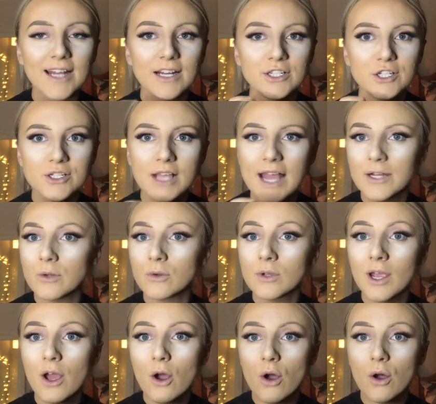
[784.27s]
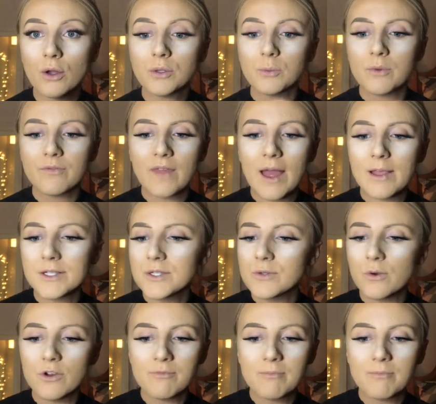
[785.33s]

and I just cannot get on with that sort of